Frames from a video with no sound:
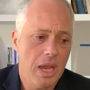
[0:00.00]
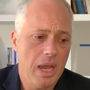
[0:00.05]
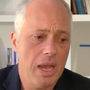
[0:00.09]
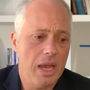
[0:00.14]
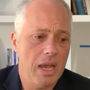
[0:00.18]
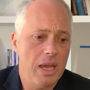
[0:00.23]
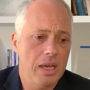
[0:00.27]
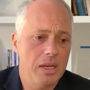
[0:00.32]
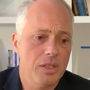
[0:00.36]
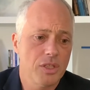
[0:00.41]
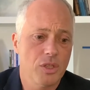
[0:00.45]

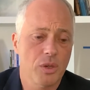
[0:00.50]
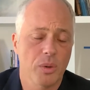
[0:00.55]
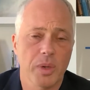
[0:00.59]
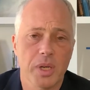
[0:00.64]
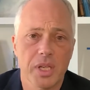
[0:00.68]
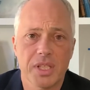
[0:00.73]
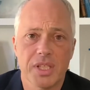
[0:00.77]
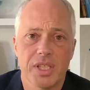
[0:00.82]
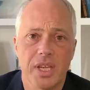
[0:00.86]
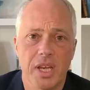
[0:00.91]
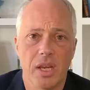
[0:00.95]
And so in
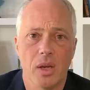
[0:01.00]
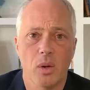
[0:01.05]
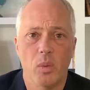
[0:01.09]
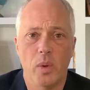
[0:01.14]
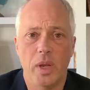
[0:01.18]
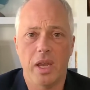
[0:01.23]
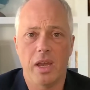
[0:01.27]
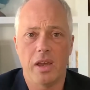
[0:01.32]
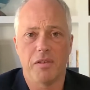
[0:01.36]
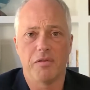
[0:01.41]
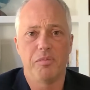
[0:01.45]
ASEA,
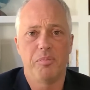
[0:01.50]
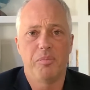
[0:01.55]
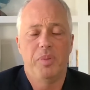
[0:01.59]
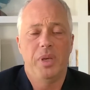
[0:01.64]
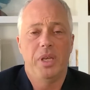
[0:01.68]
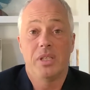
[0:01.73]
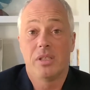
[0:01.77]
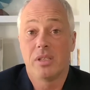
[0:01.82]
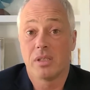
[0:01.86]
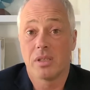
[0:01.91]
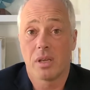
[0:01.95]
we have
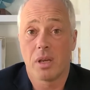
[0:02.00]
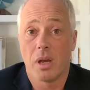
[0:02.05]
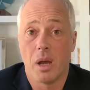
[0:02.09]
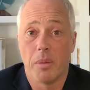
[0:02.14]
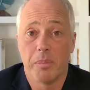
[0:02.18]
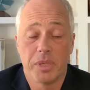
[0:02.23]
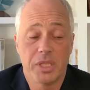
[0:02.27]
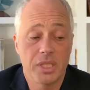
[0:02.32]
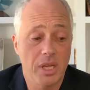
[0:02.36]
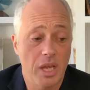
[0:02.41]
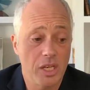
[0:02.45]
pieces of the
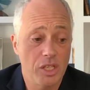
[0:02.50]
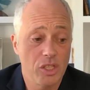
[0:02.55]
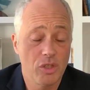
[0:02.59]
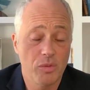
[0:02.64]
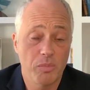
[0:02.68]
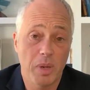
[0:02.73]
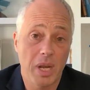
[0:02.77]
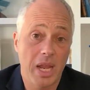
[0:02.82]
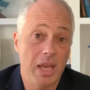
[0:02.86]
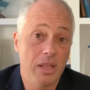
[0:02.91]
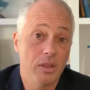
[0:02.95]
compensation
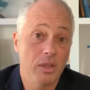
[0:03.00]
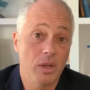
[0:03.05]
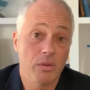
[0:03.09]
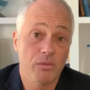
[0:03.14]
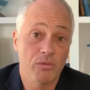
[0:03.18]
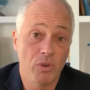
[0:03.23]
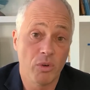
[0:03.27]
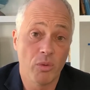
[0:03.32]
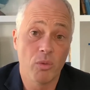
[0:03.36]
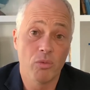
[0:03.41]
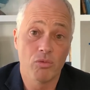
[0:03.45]
plan that
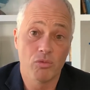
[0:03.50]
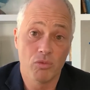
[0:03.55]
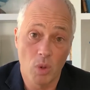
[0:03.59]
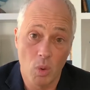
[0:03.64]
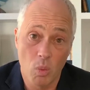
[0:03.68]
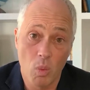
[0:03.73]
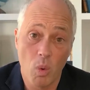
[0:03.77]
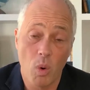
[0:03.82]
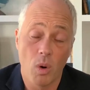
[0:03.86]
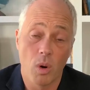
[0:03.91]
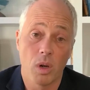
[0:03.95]
re
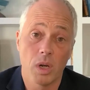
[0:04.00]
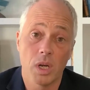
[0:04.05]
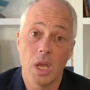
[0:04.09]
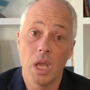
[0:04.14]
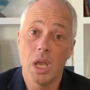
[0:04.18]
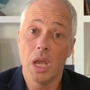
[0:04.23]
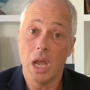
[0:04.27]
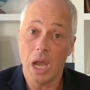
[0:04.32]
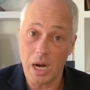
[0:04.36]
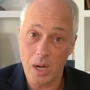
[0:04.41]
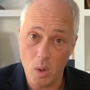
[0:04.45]
reward
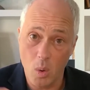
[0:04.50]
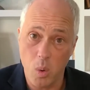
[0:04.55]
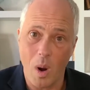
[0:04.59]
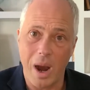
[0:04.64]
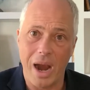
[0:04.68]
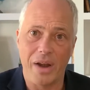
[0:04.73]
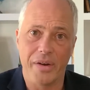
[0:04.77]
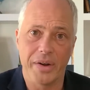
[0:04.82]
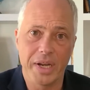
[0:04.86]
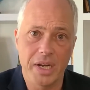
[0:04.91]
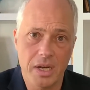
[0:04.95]

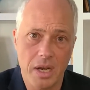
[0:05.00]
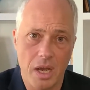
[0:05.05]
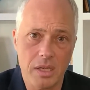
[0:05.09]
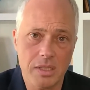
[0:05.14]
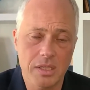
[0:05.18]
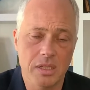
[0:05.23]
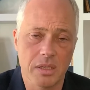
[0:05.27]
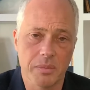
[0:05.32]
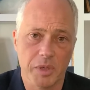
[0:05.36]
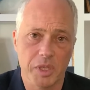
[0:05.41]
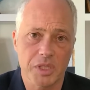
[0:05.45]
acquiring
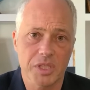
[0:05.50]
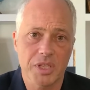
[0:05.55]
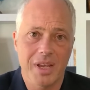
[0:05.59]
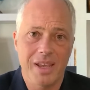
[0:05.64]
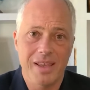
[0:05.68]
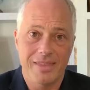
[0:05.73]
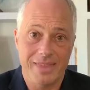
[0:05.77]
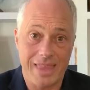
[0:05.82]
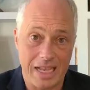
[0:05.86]
customers.